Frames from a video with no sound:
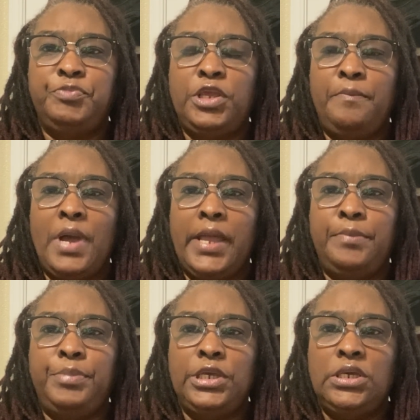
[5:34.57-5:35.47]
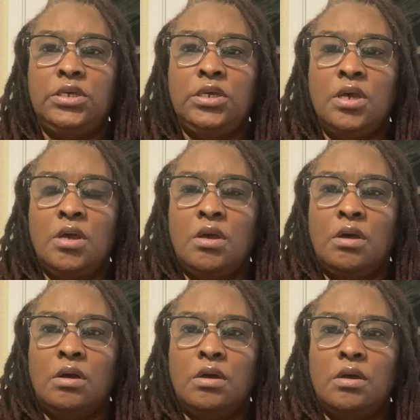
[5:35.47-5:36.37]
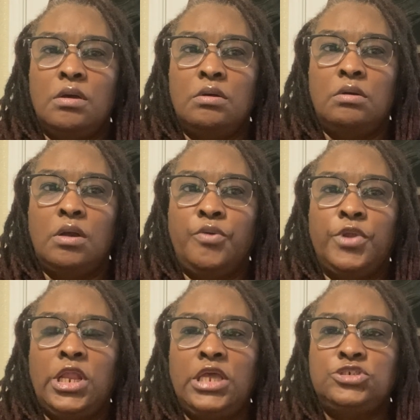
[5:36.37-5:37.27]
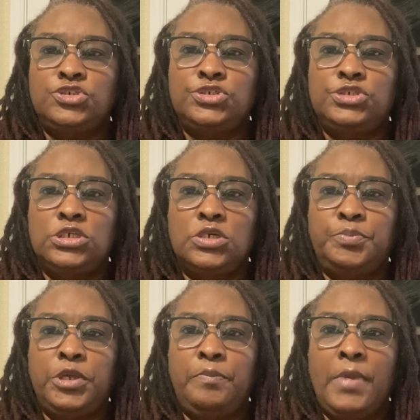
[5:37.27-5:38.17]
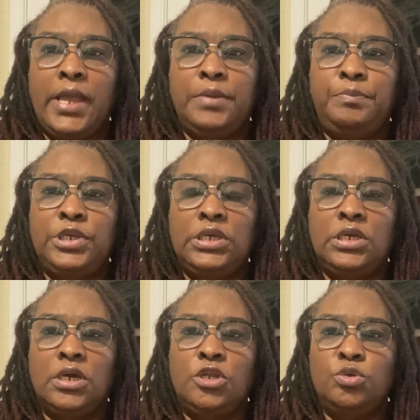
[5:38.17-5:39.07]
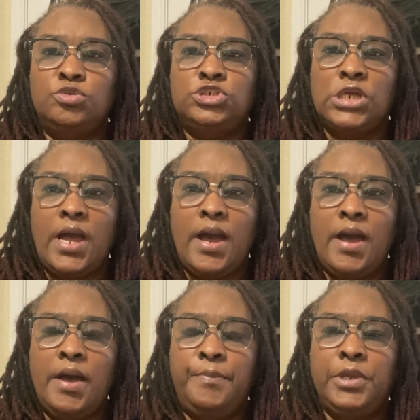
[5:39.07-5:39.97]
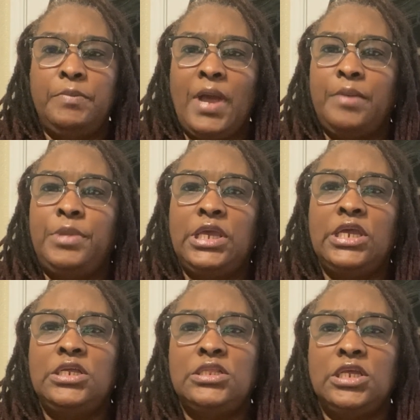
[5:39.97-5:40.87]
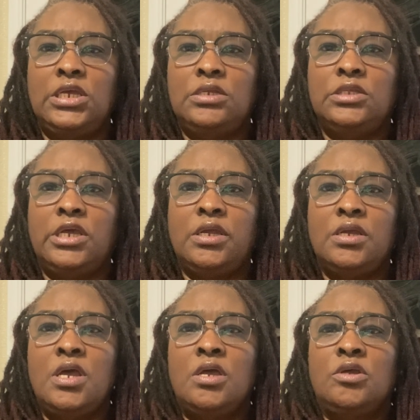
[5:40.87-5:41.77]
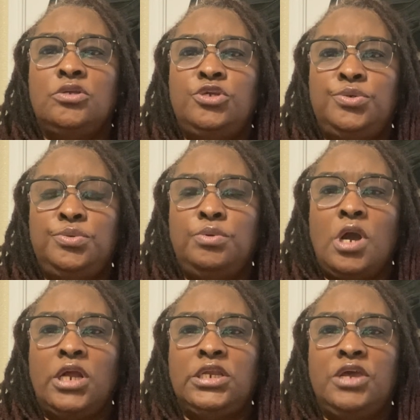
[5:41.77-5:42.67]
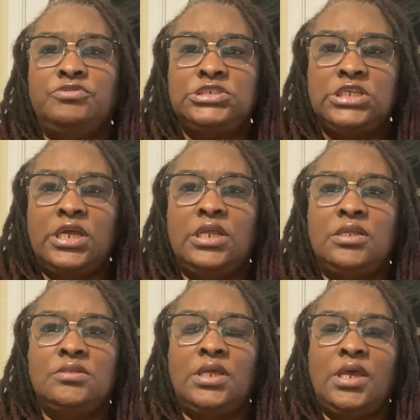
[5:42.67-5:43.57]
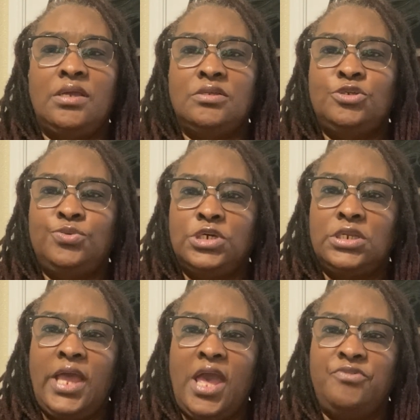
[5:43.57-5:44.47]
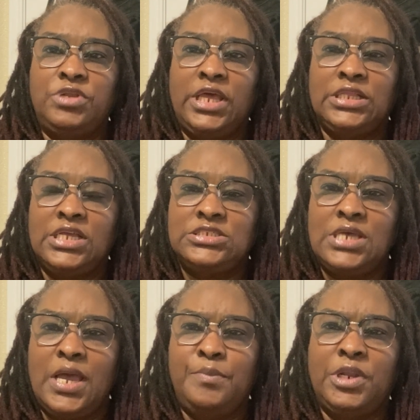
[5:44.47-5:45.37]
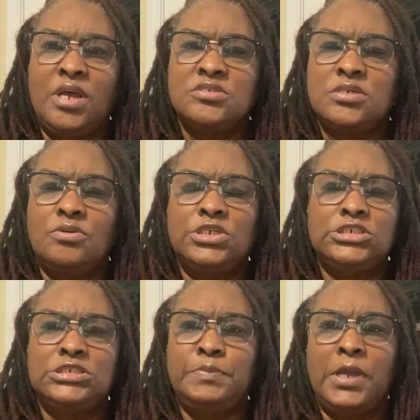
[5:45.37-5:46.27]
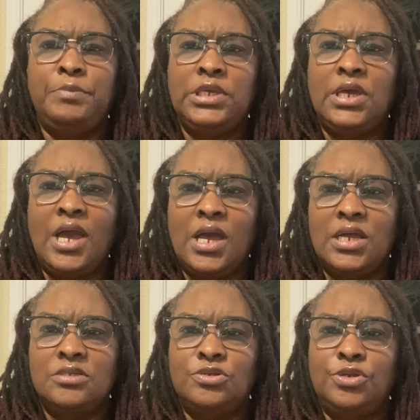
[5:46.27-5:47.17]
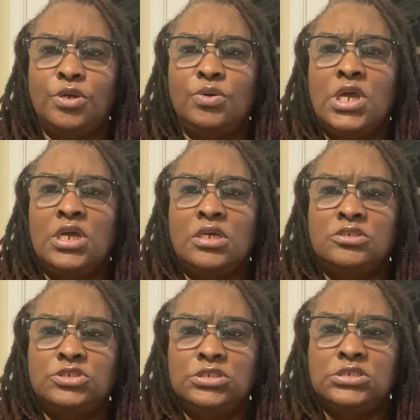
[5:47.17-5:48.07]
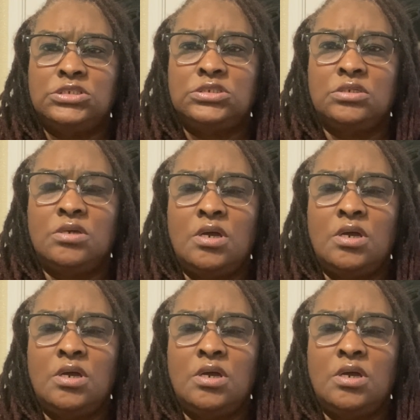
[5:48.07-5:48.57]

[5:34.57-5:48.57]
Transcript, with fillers: It might be a relationship. It might be a new job. It might be anything that you are devastated that you couldn't have it at that time. And also, it just might be God, you know, just,